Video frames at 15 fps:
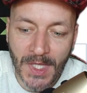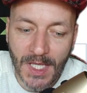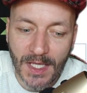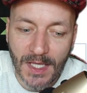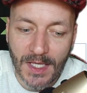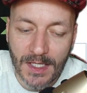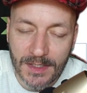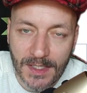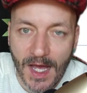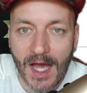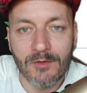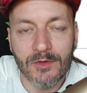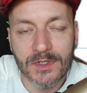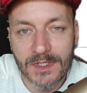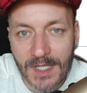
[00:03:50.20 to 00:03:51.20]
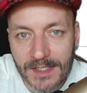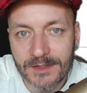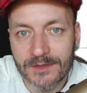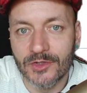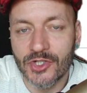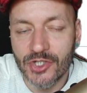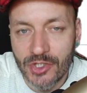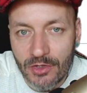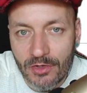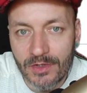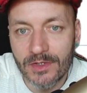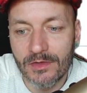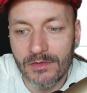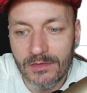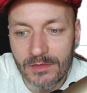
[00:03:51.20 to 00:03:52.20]
And I would like to show
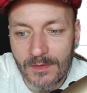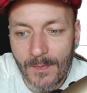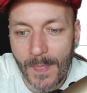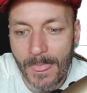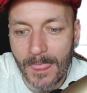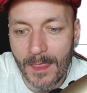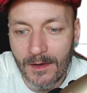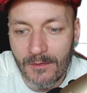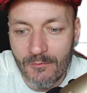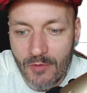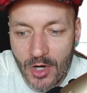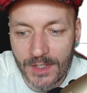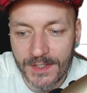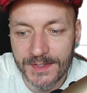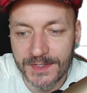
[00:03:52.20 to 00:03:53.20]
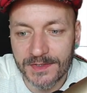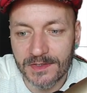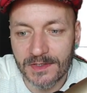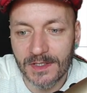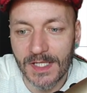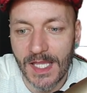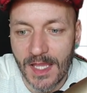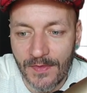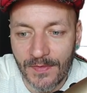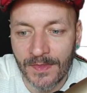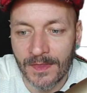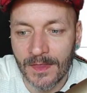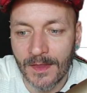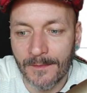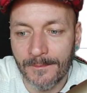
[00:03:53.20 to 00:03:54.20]
you what is
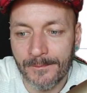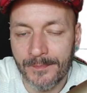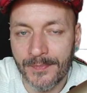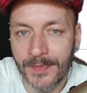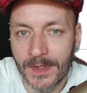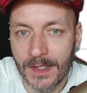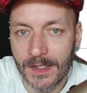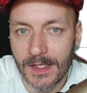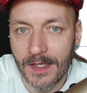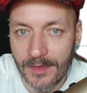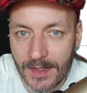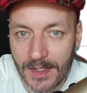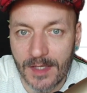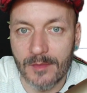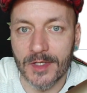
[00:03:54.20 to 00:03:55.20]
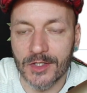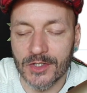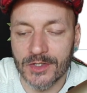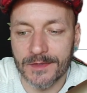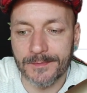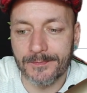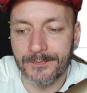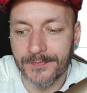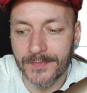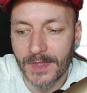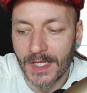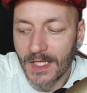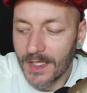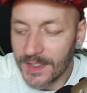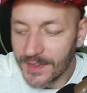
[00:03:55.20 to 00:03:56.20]
hidden in the image.
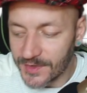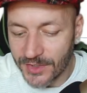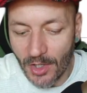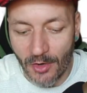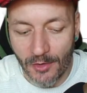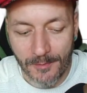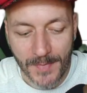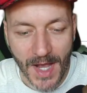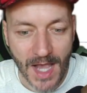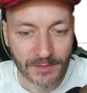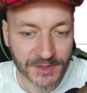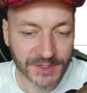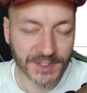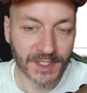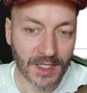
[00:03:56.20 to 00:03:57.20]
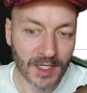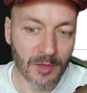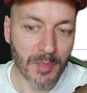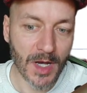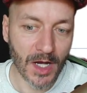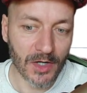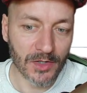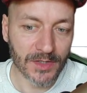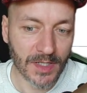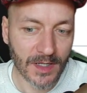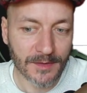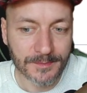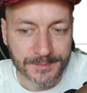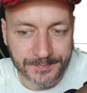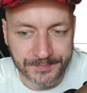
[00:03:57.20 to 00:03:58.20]
So I was thinking about,
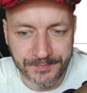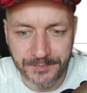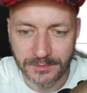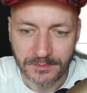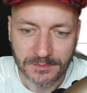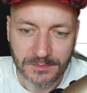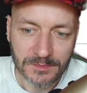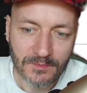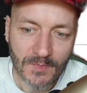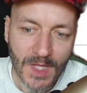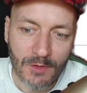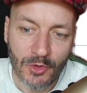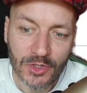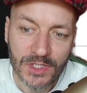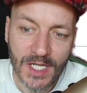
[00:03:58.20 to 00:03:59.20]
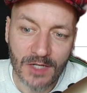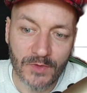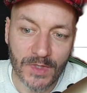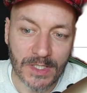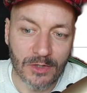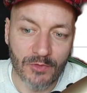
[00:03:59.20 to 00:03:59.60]
what can we do?